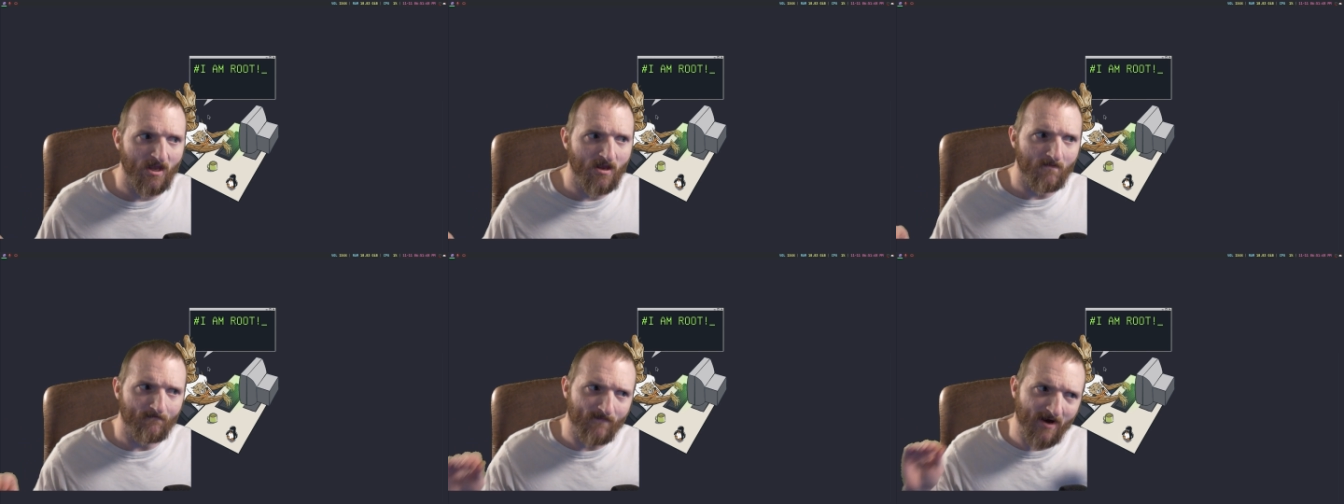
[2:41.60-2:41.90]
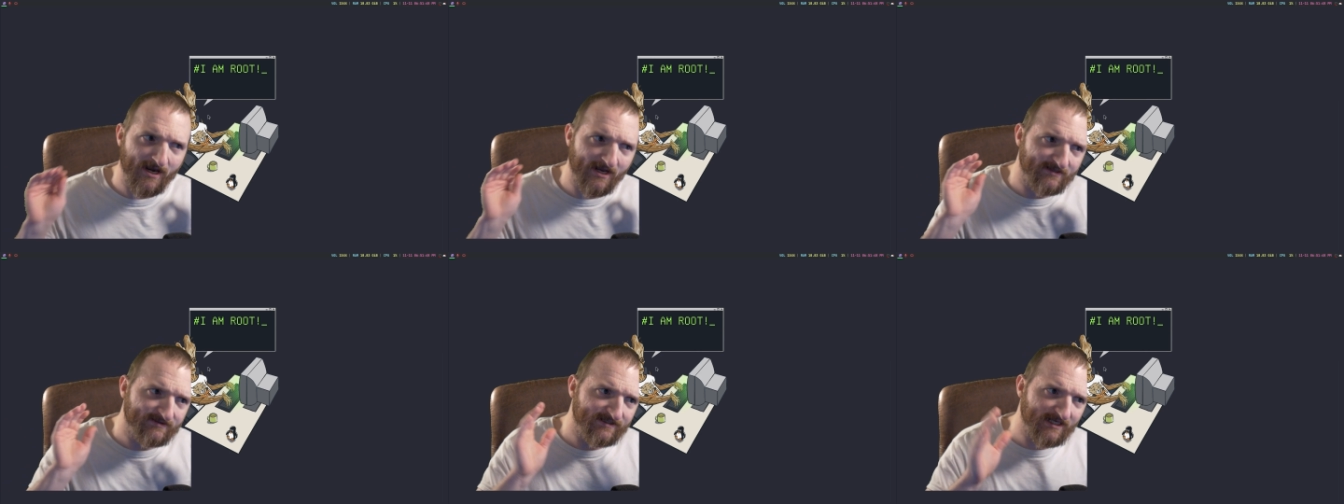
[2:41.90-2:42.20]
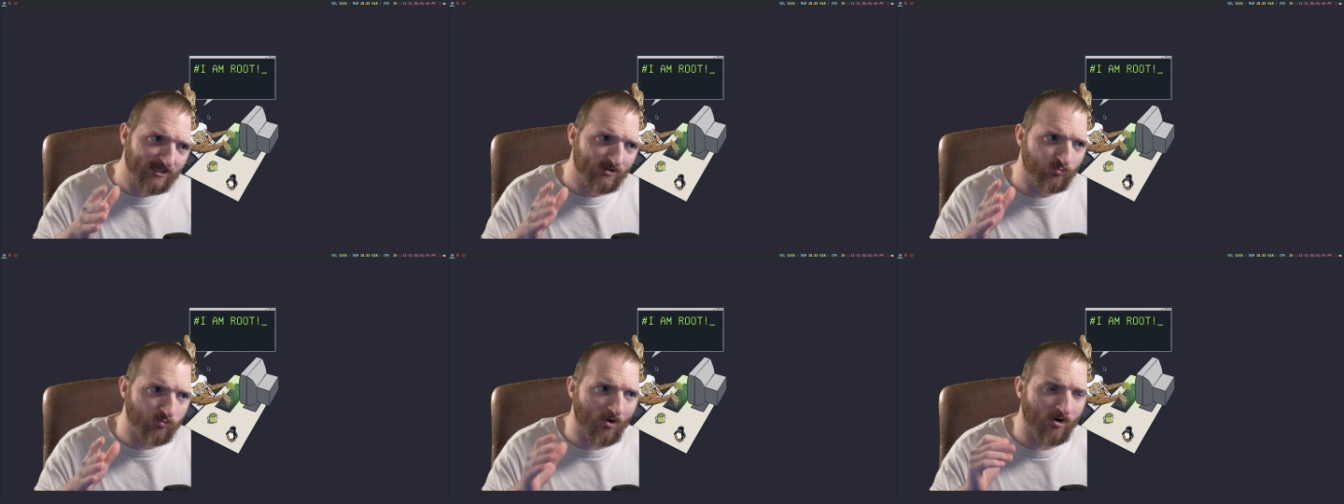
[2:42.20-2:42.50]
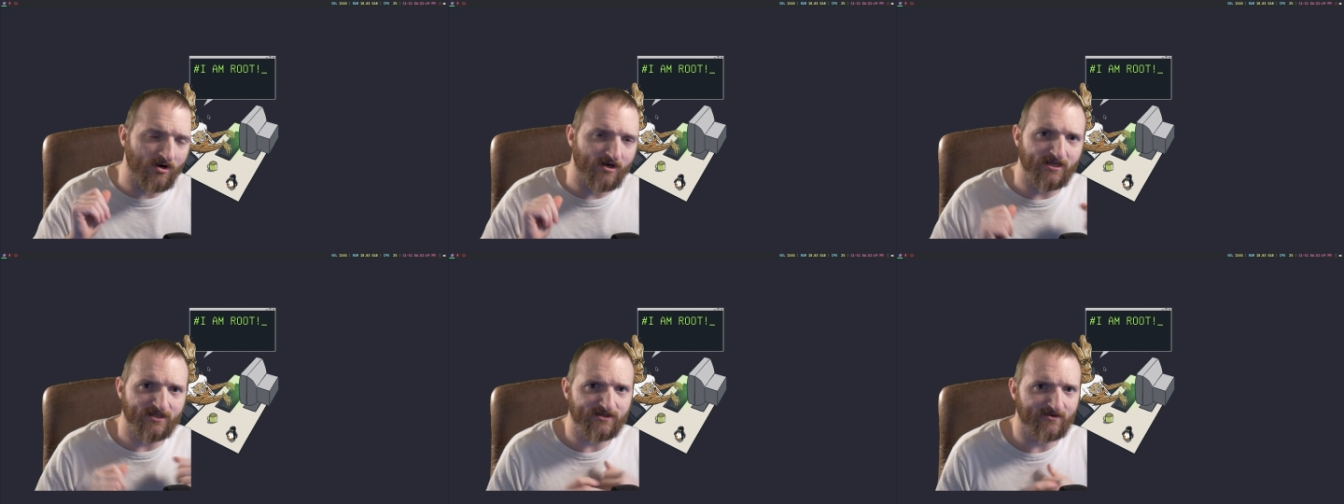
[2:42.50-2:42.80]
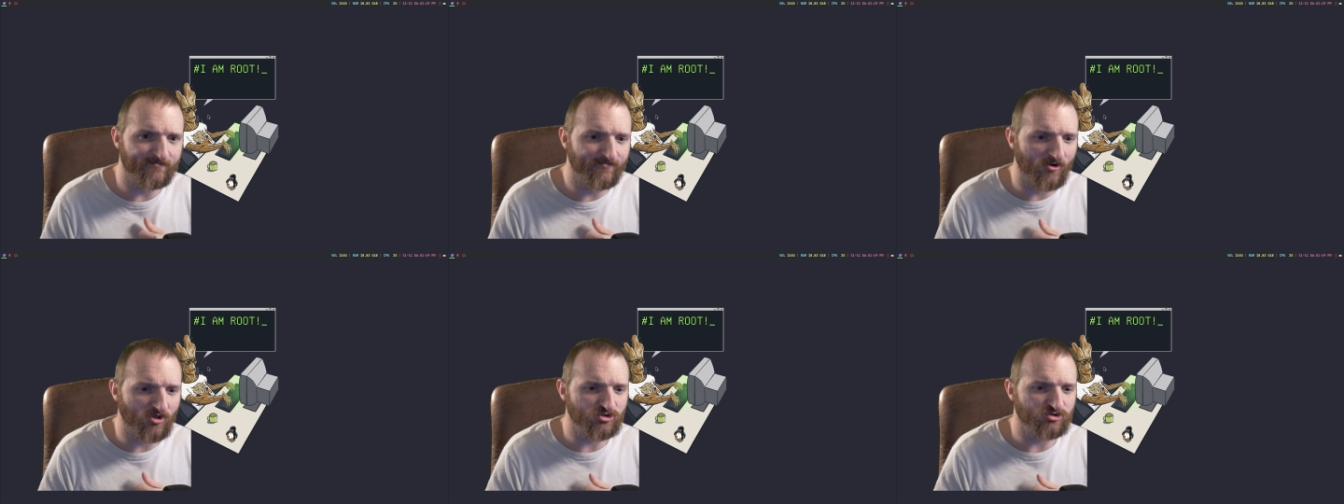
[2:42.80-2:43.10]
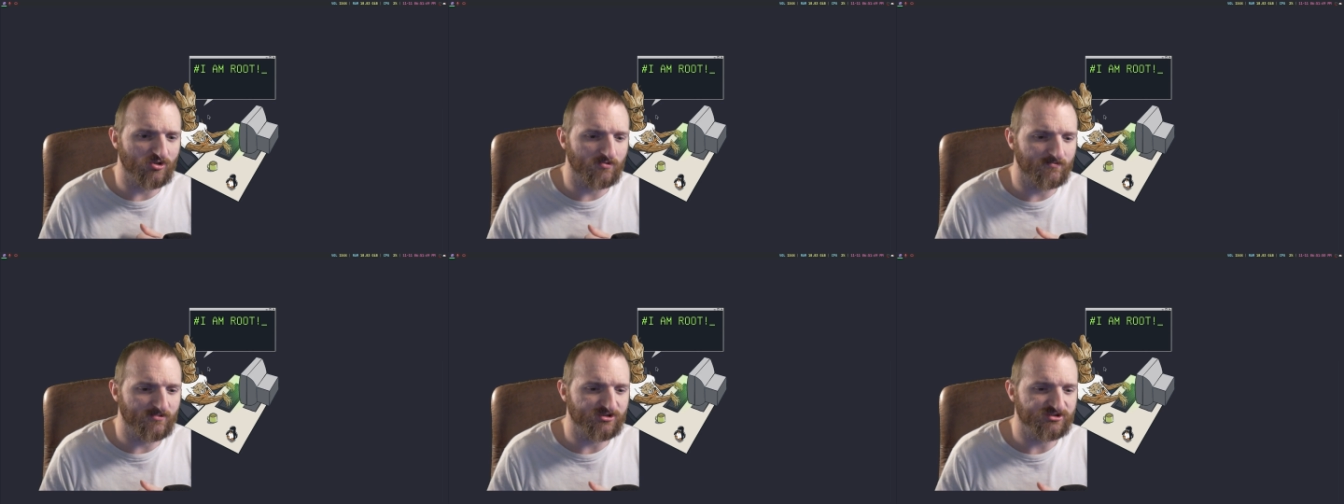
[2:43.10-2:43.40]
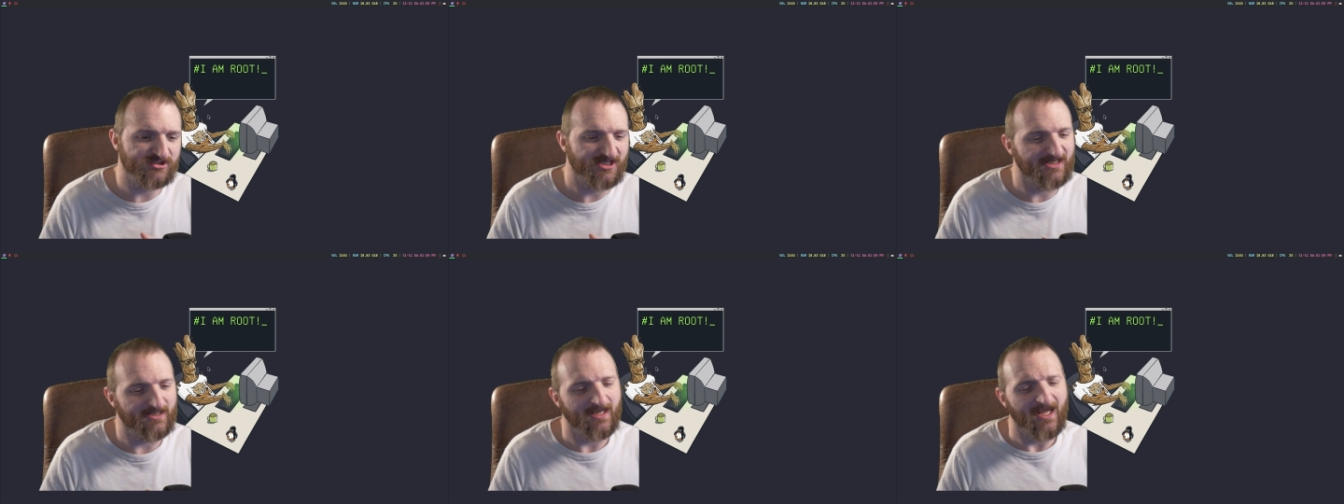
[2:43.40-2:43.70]
But it did work in the virtual
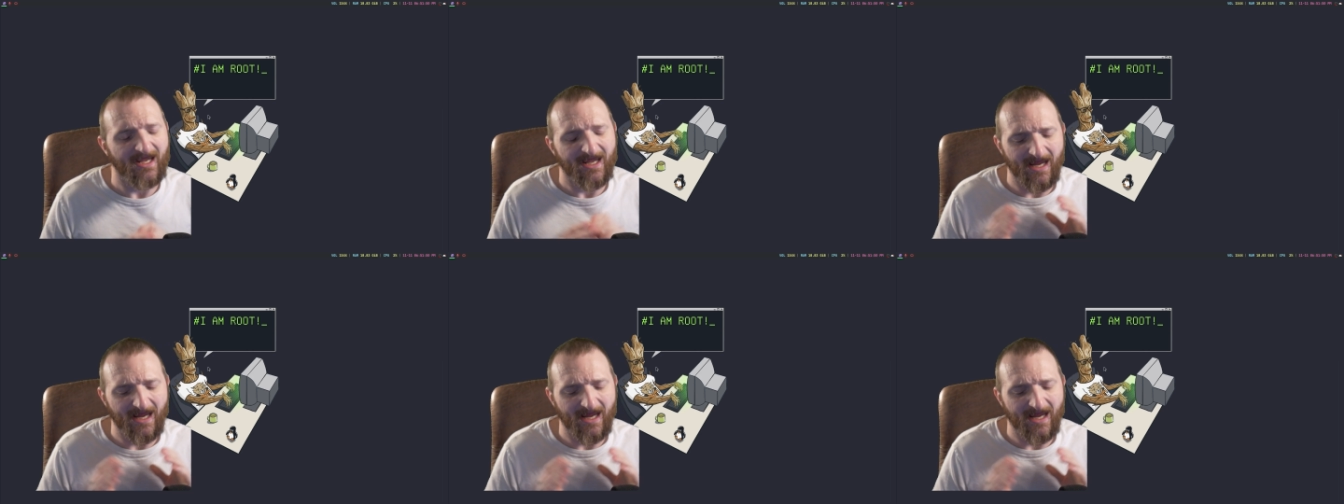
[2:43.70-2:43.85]
machine.